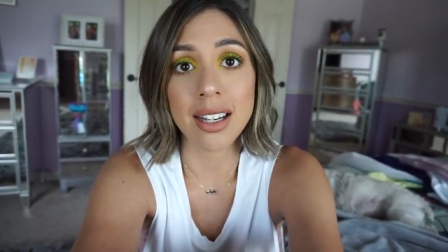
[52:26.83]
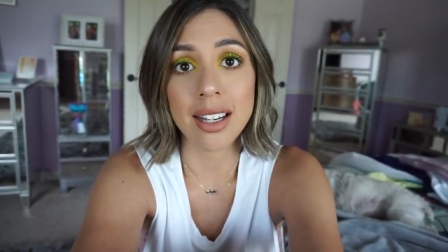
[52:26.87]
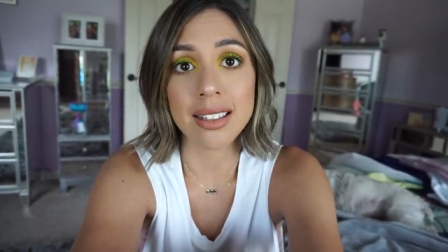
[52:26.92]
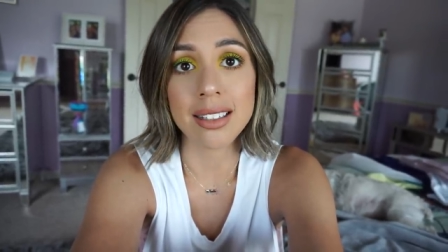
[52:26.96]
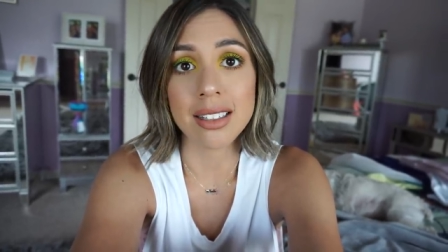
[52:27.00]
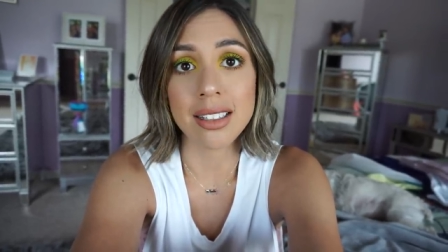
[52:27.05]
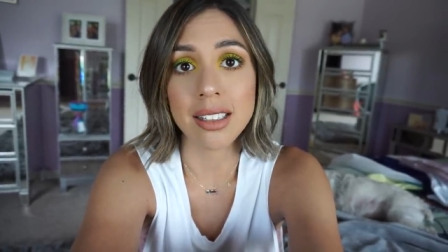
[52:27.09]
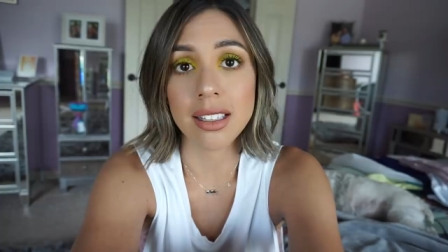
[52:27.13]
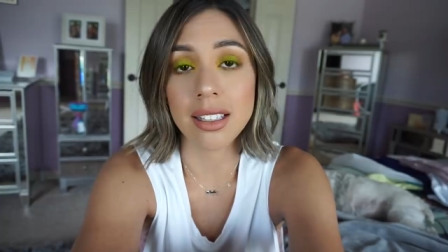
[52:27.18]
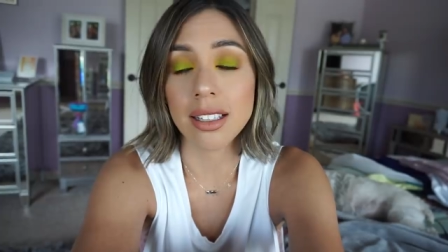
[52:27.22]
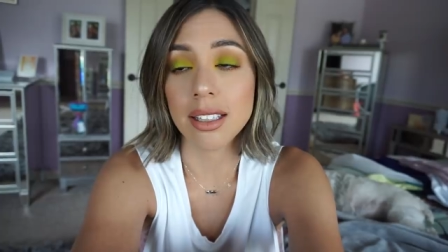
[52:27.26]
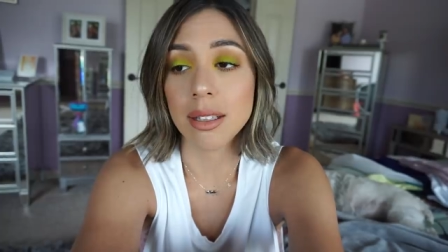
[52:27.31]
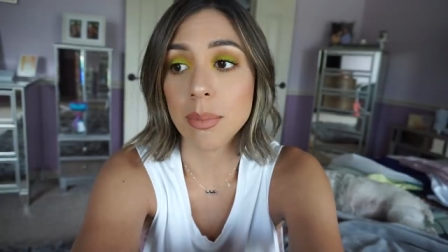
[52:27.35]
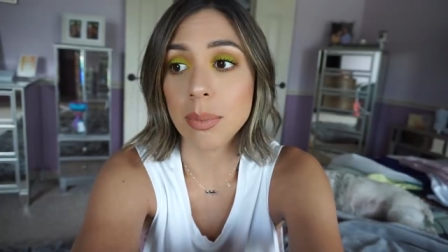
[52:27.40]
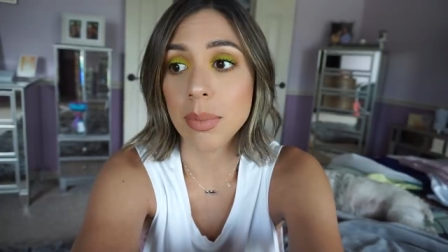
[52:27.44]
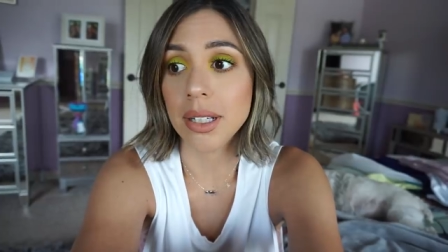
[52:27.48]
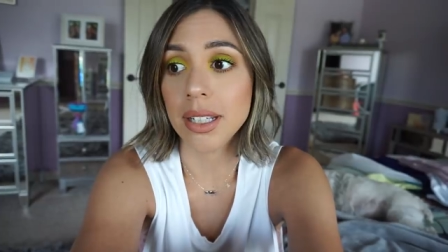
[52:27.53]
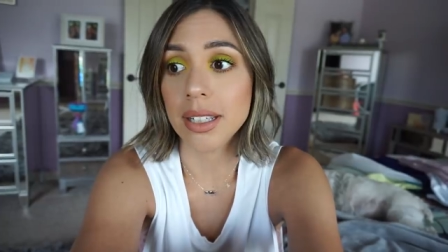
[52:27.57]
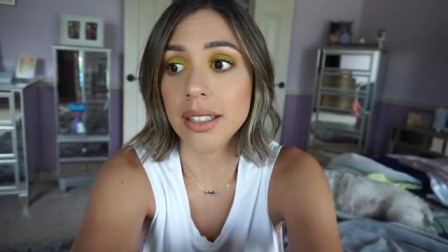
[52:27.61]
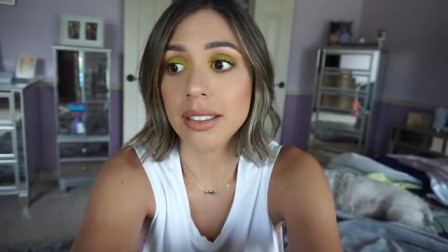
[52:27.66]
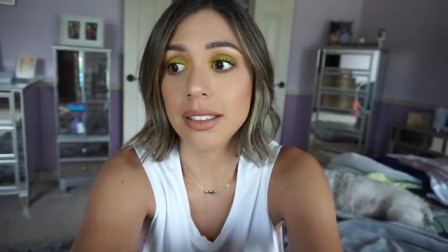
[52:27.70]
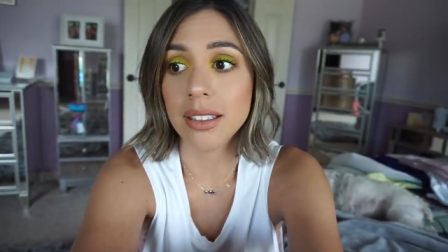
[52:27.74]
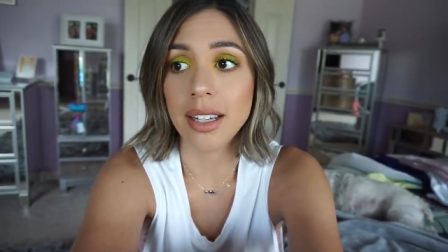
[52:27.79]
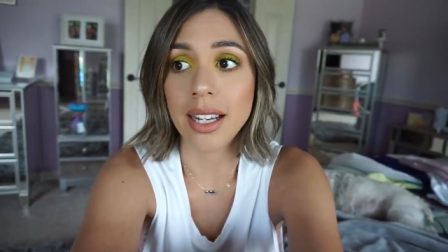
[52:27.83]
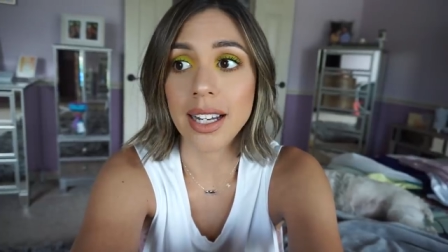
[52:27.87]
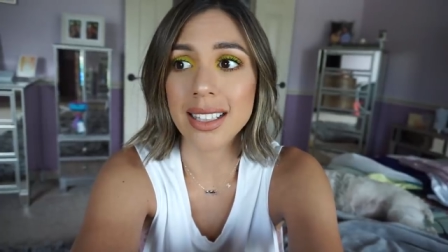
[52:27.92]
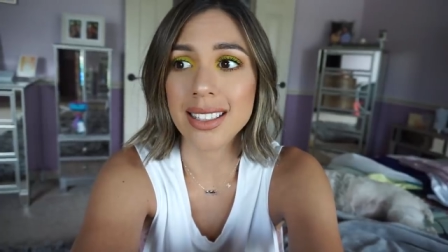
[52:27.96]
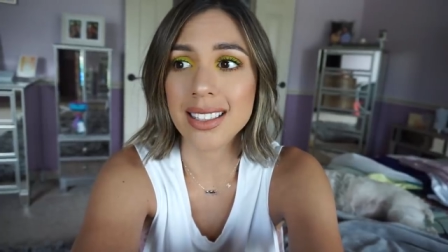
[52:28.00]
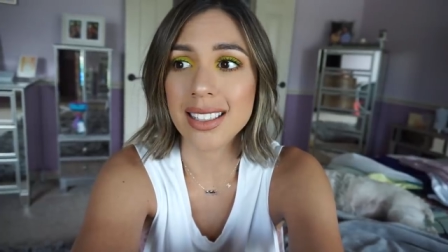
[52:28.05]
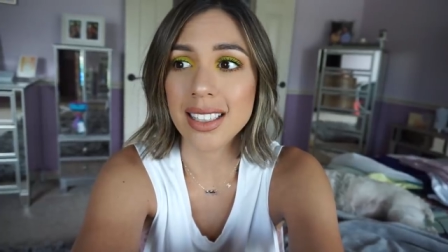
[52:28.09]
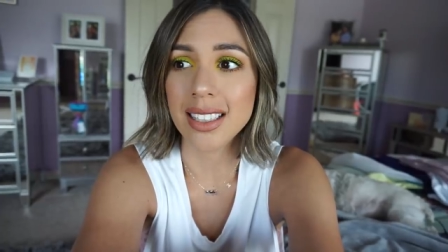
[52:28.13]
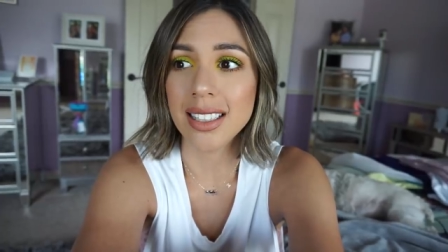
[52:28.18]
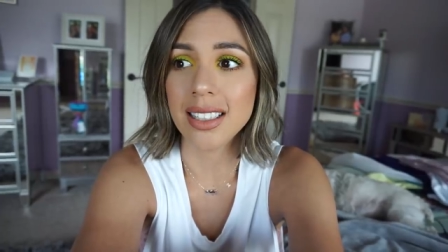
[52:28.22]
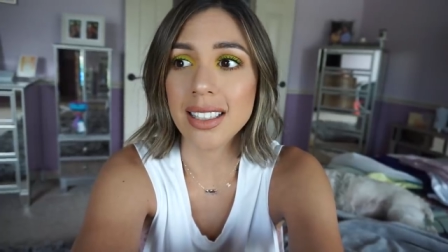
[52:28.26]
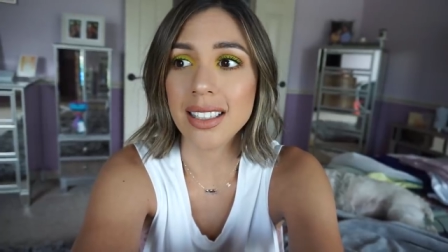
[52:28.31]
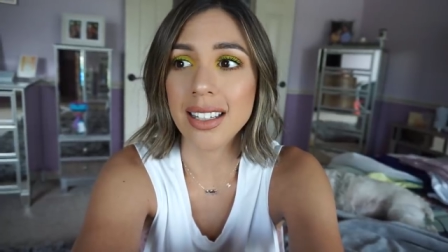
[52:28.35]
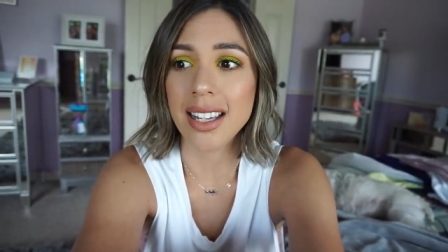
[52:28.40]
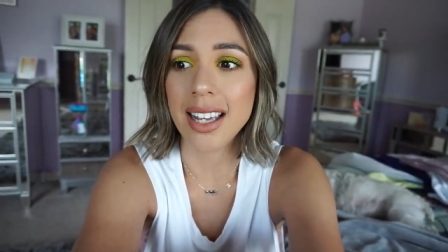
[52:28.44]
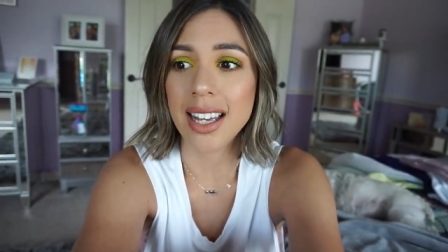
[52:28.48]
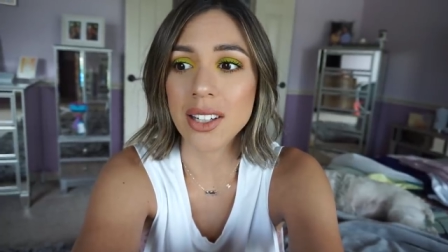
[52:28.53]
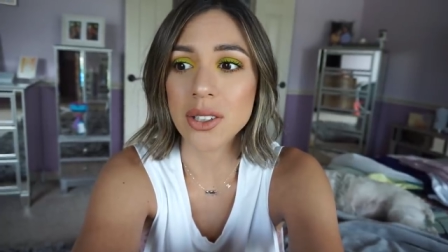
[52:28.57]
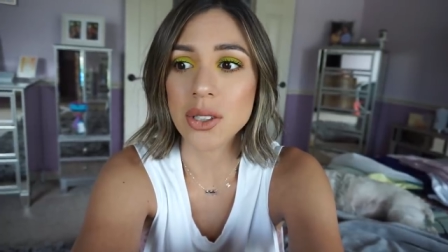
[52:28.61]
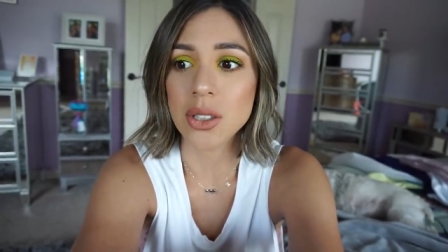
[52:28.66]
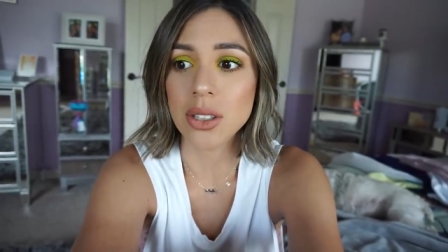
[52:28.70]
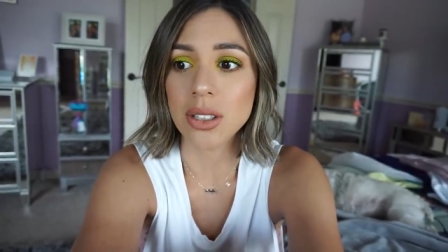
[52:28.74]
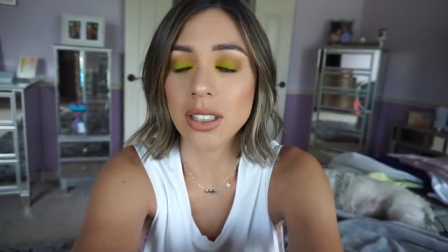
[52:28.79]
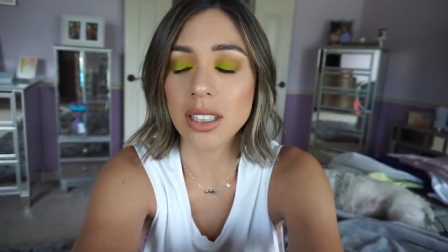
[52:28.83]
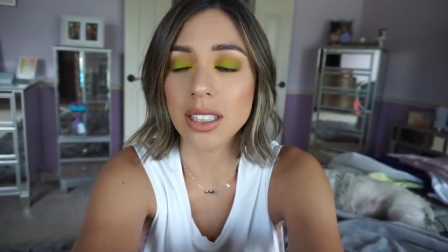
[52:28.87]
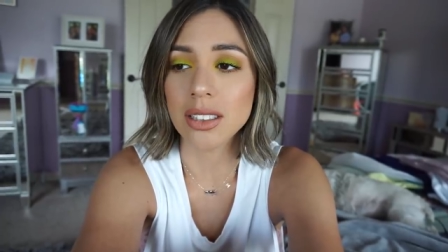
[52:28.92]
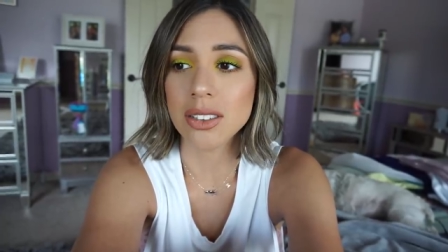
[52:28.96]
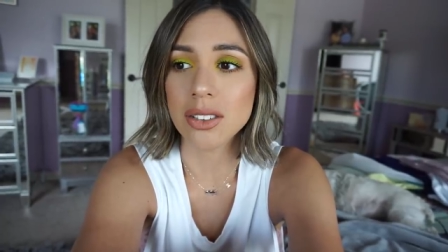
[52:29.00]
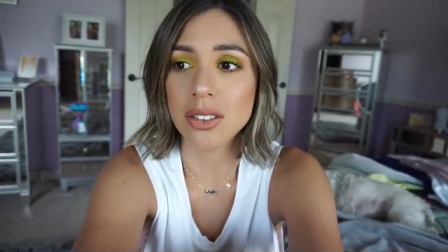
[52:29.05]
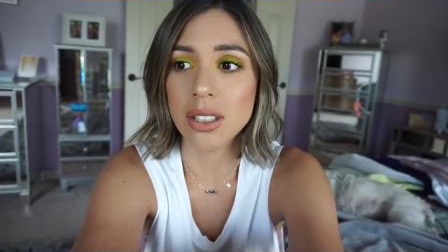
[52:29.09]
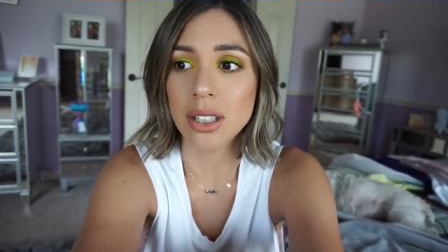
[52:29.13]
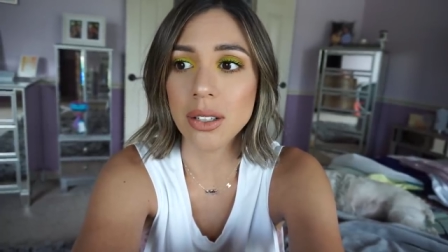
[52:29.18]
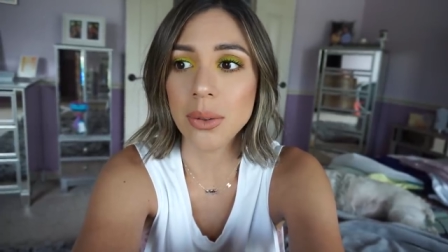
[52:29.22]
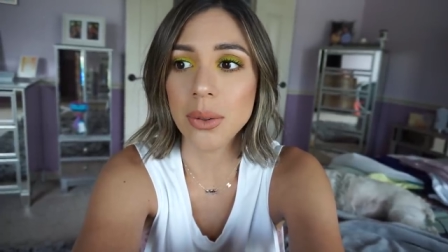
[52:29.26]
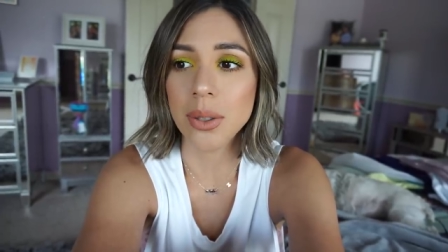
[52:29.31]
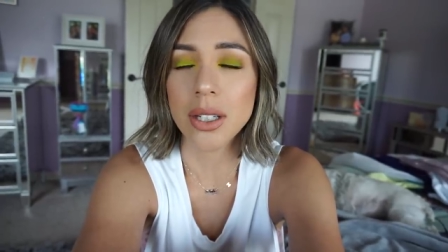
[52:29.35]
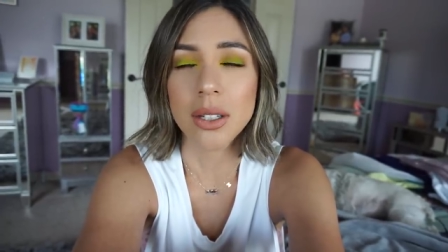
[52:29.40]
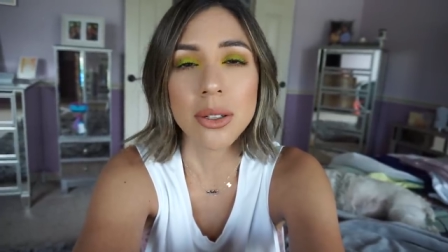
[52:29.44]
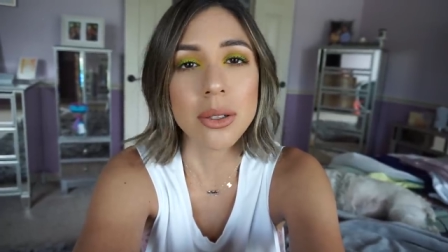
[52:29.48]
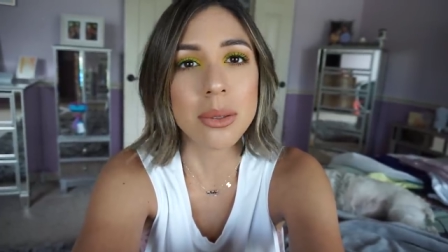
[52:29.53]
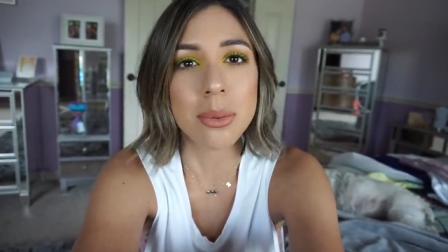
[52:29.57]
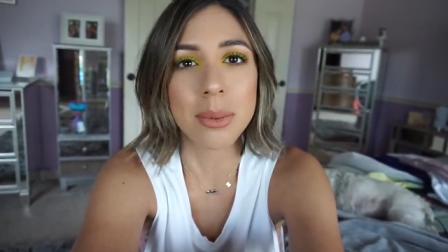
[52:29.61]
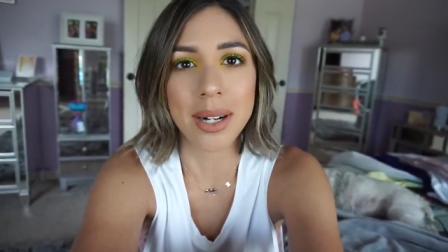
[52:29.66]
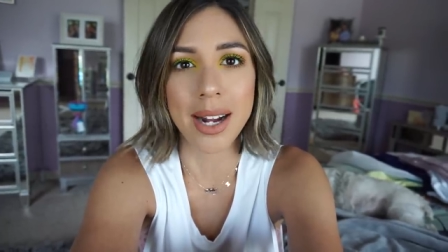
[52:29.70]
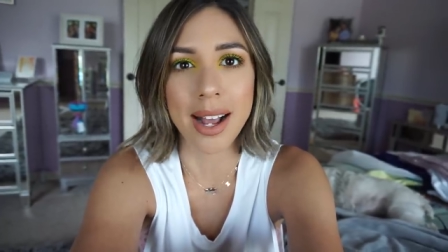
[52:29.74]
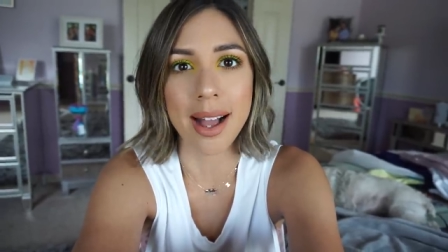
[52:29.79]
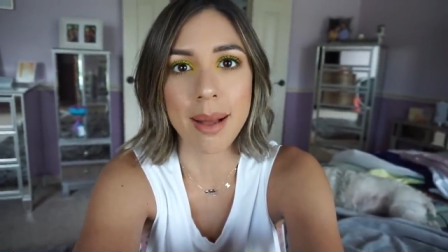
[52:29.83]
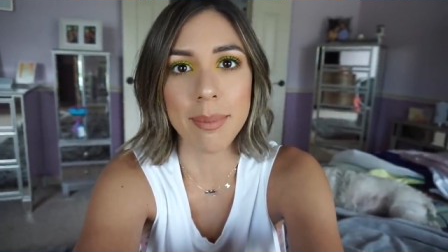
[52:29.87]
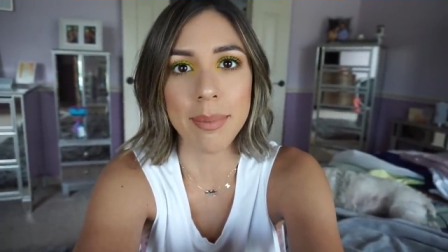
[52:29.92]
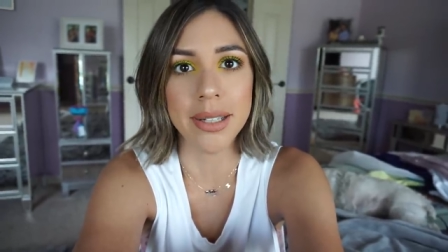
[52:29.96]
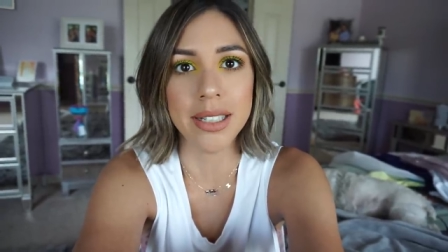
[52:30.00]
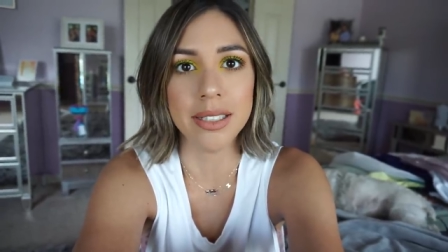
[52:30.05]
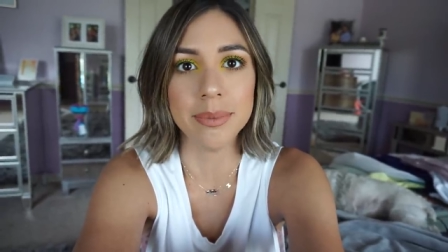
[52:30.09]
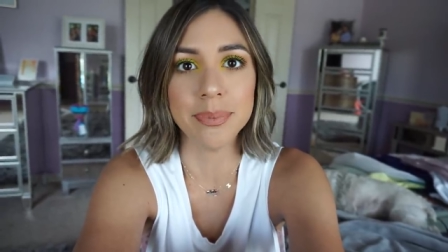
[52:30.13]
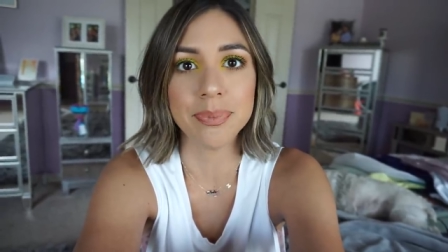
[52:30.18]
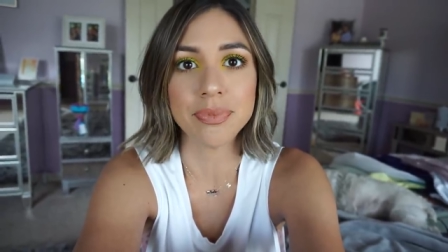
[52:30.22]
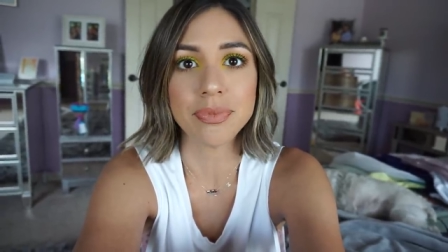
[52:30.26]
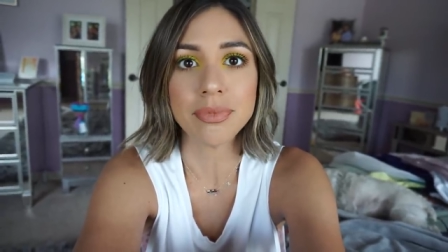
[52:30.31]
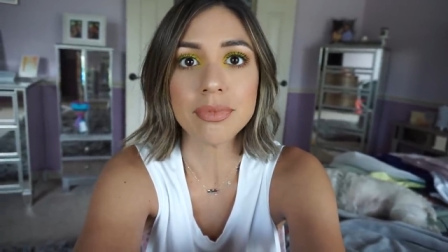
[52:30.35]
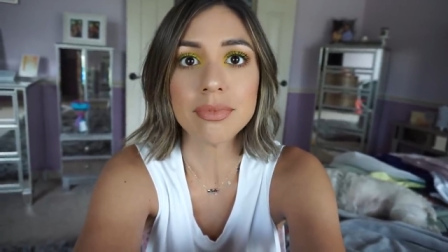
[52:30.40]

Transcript: I did, but I didn't actually. So here's what happened.